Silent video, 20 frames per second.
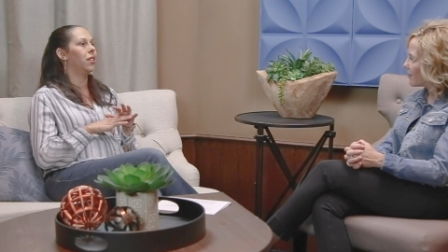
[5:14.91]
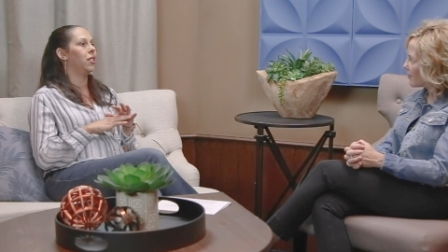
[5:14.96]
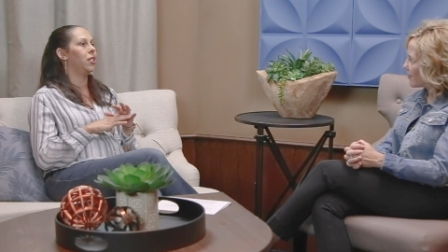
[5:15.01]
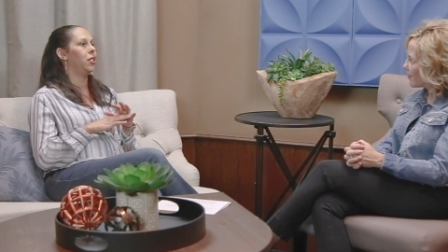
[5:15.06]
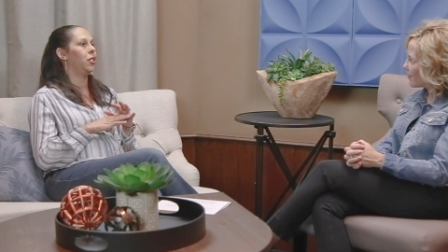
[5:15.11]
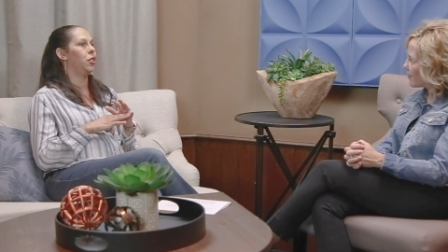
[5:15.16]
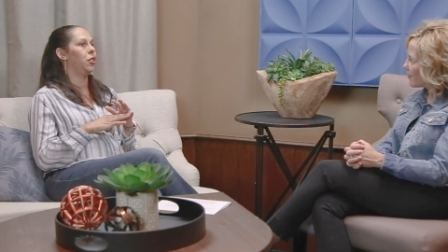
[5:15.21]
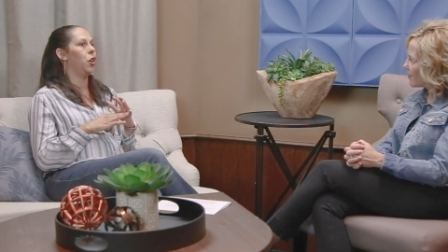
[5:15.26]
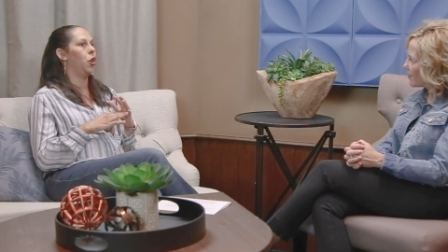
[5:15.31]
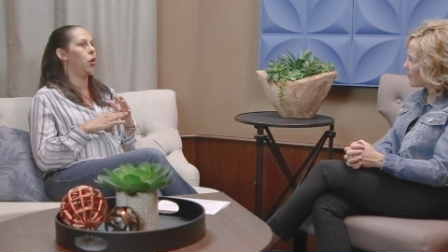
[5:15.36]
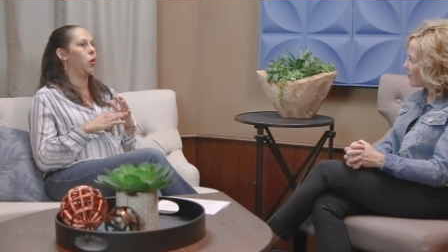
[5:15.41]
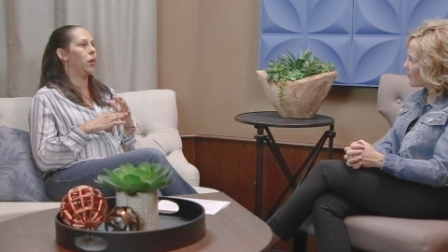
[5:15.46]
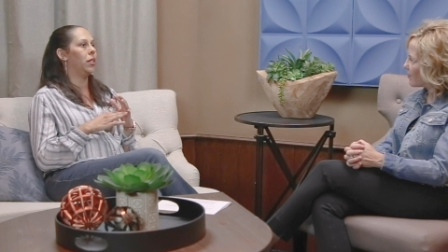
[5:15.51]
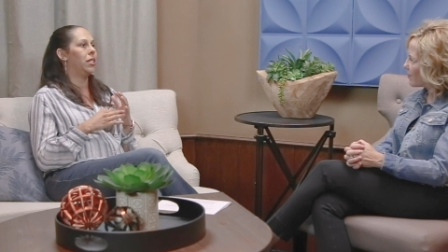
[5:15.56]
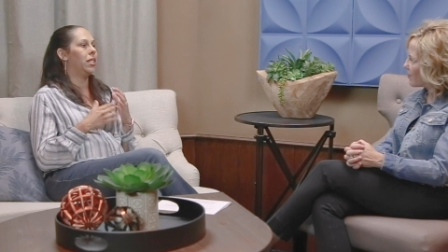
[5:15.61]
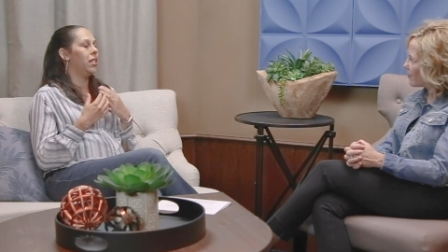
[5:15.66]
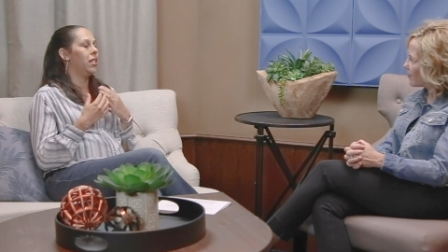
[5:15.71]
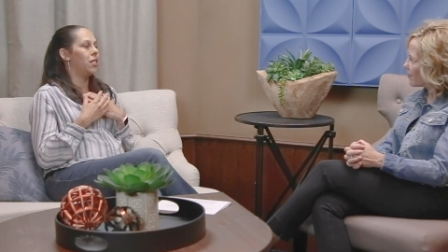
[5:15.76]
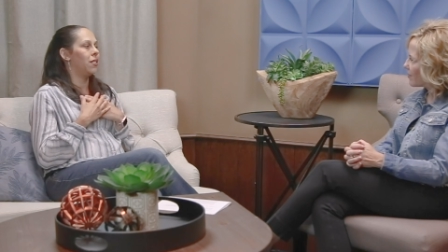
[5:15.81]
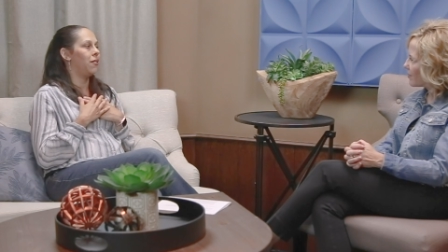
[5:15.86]
you know,
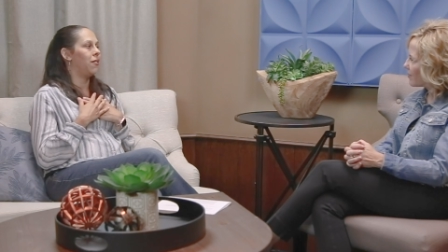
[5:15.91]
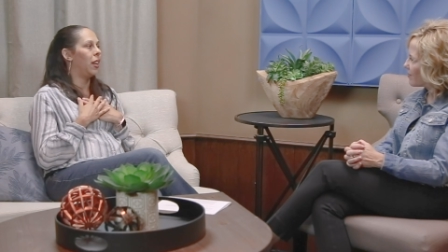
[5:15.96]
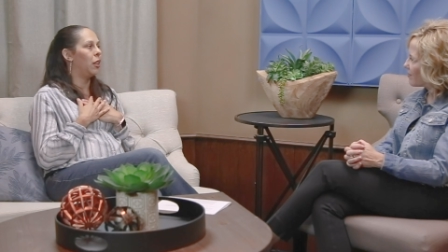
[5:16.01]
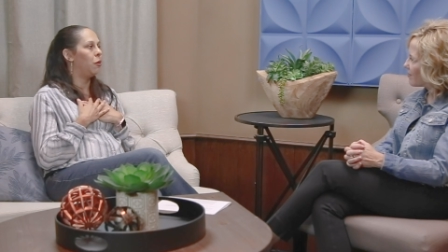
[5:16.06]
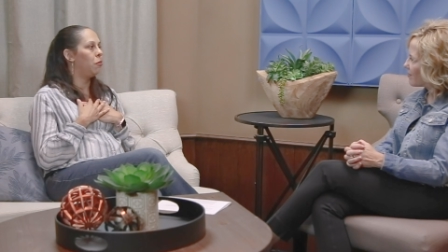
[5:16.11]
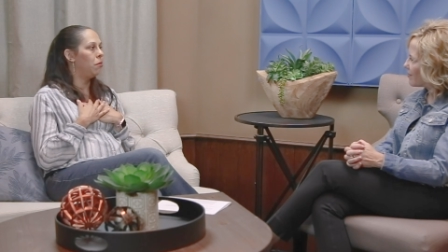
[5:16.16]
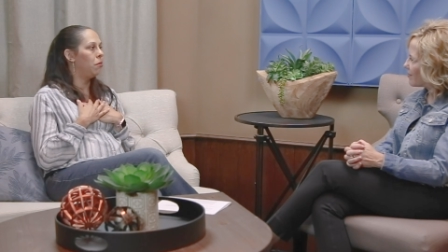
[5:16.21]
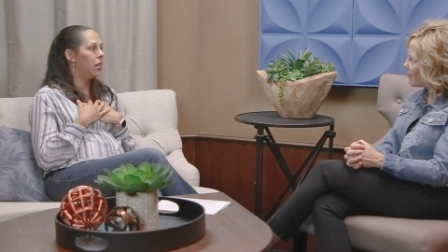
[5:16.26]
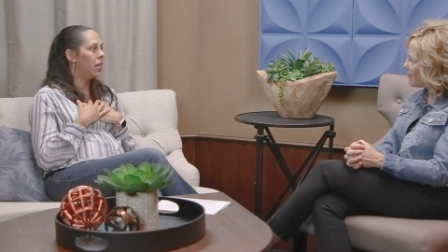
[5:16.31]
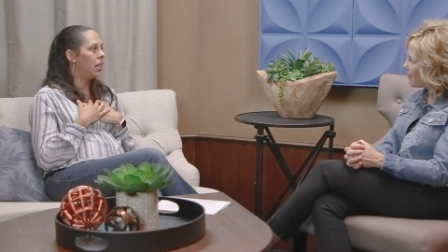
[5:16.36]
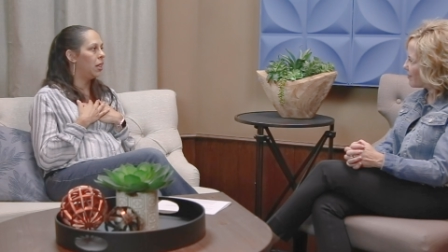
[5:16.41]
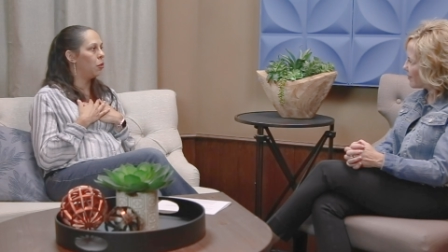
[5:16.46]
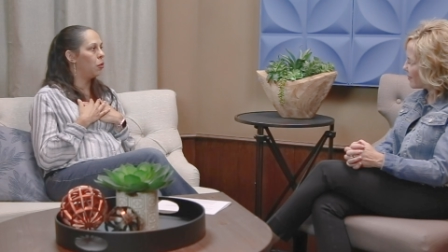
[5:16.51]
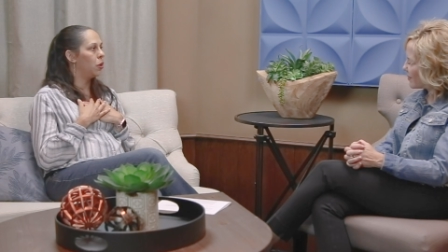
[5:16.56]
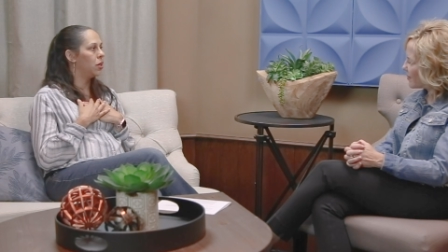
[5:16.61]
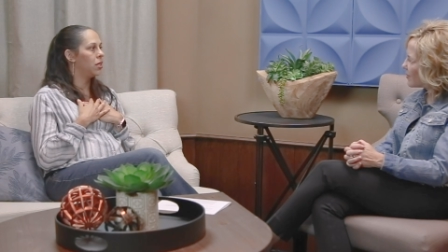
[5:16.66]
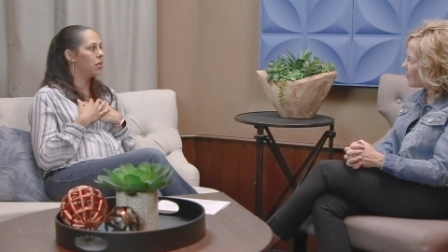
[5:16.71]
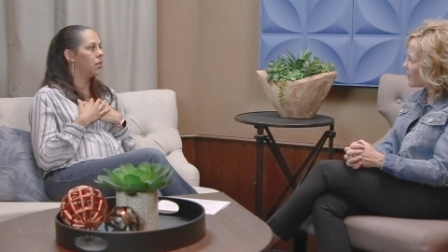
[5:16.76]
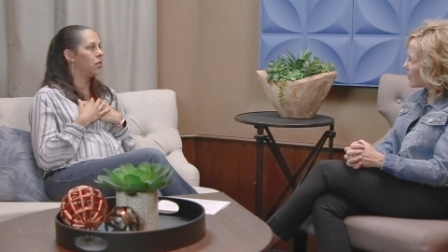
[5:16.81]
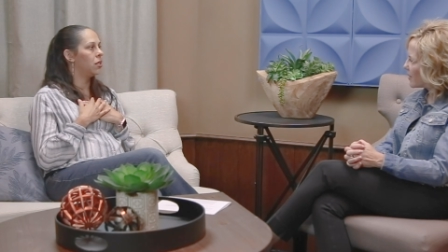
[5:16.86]
it didn't define me. It
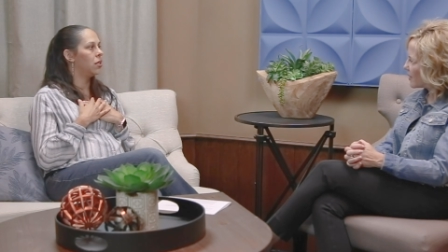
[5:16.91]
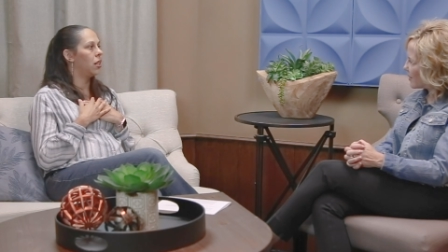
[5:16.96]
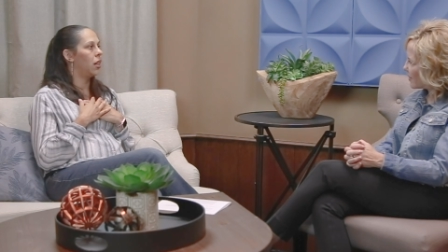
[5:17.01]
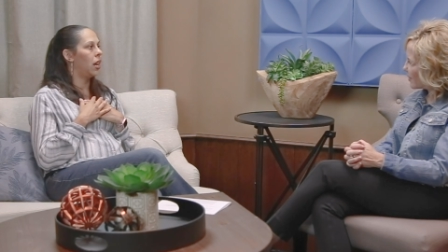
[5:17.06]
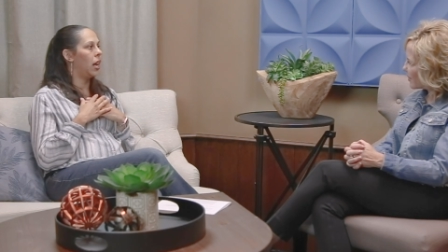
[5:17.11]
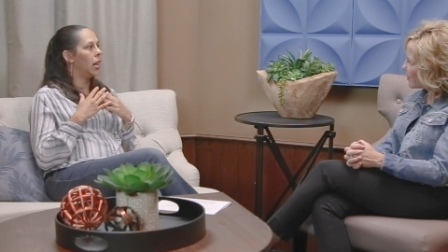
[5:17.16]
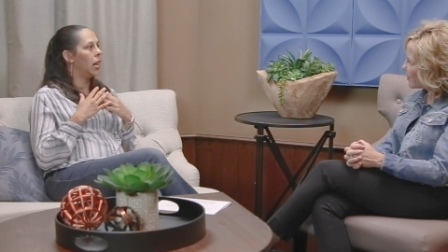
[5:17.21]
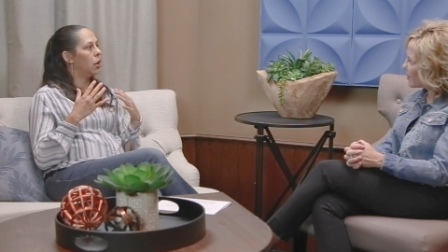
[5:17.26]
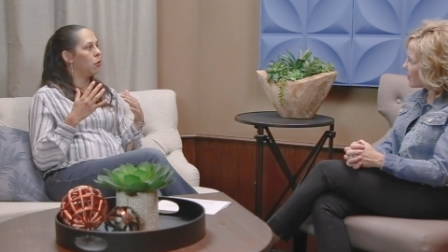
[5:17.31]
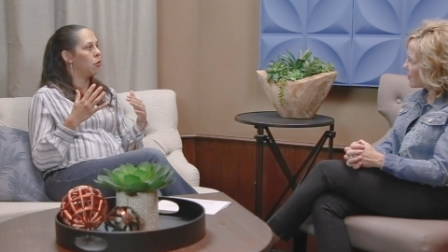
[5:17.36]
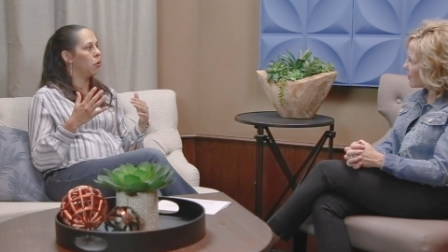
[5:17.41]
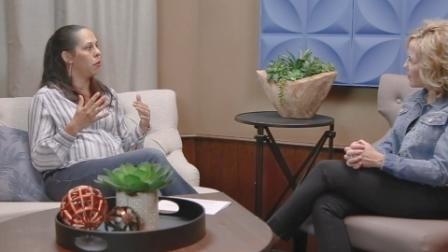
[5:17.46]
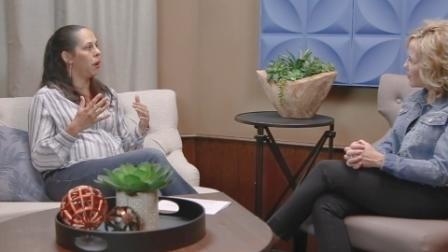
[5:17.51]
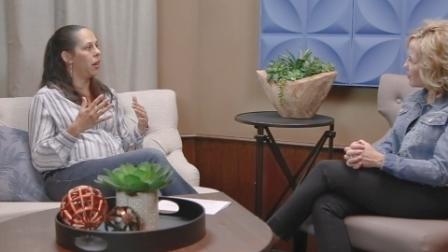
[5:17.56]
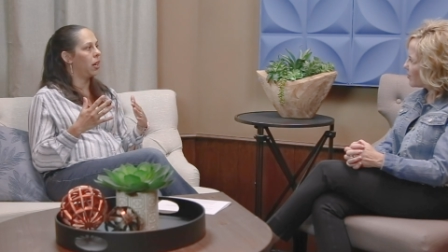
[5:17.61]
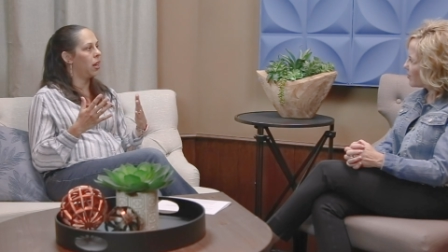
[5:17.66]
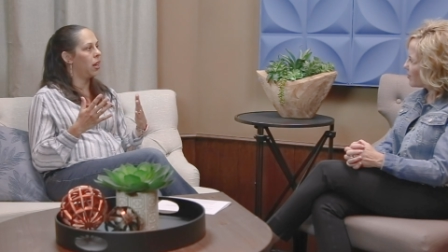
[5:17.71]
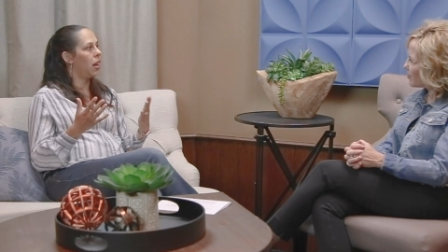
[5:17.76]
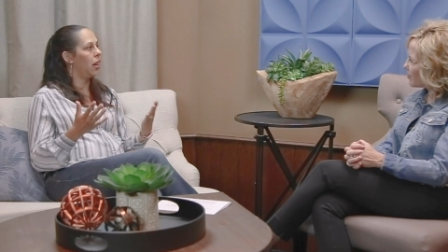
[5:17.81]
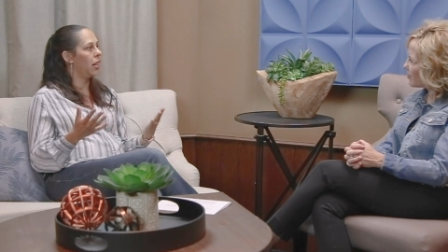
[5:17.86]
wasn't, I am
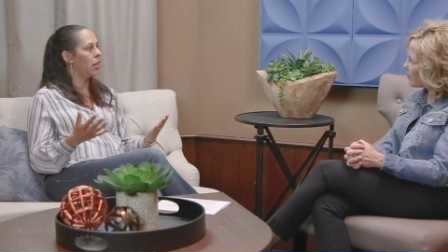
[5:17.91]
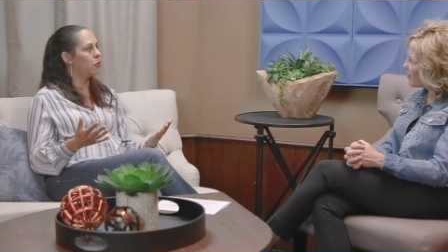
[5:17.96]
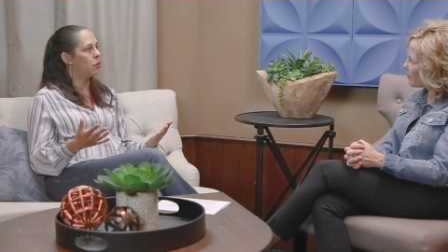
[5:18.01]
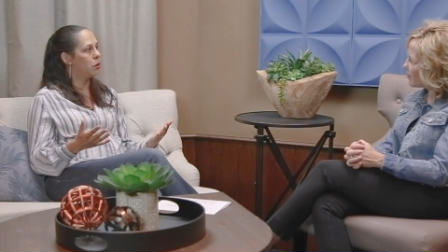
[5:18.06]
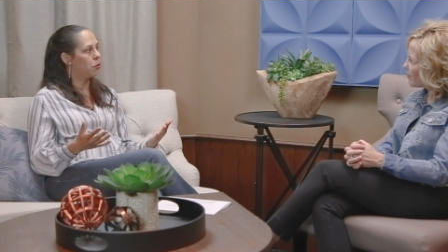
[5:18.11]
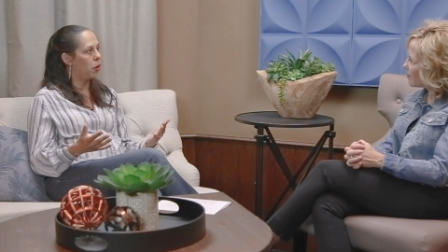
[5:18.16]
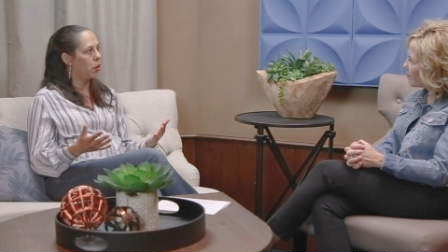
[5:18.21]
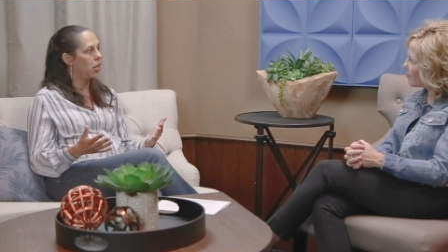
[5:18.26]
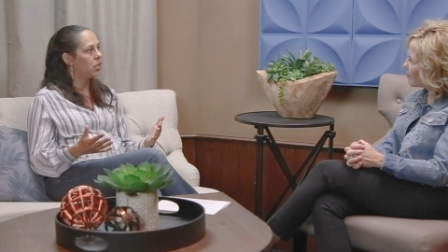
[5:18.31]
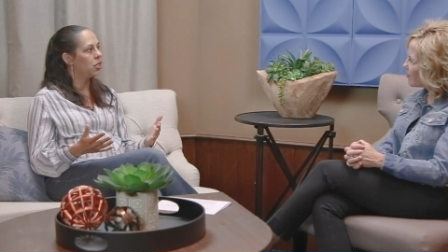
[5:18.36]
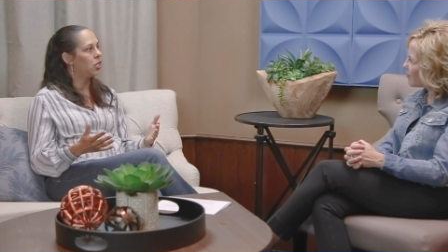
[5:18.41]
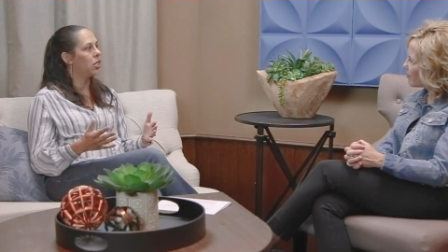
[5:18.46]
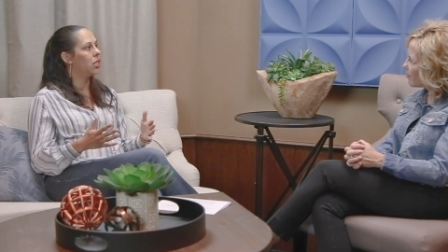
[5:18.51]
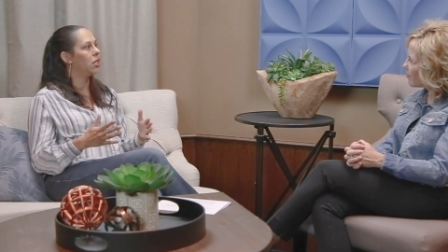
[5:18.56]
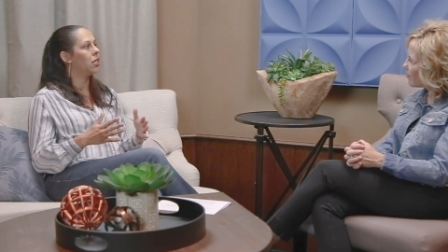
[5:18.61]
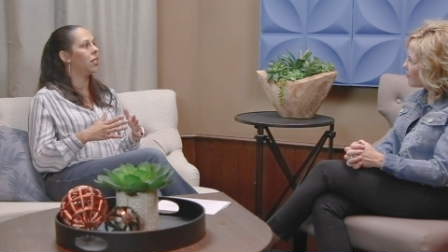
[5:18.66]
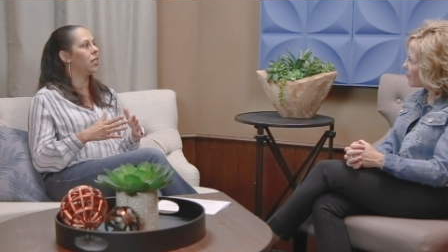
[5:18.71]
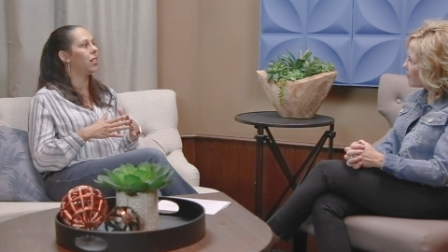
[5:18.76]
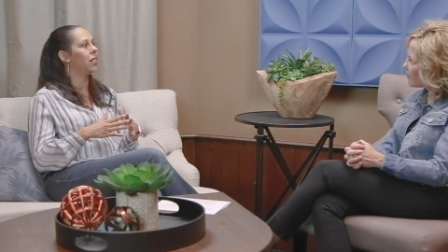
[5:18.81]
Rebecca, I am depression.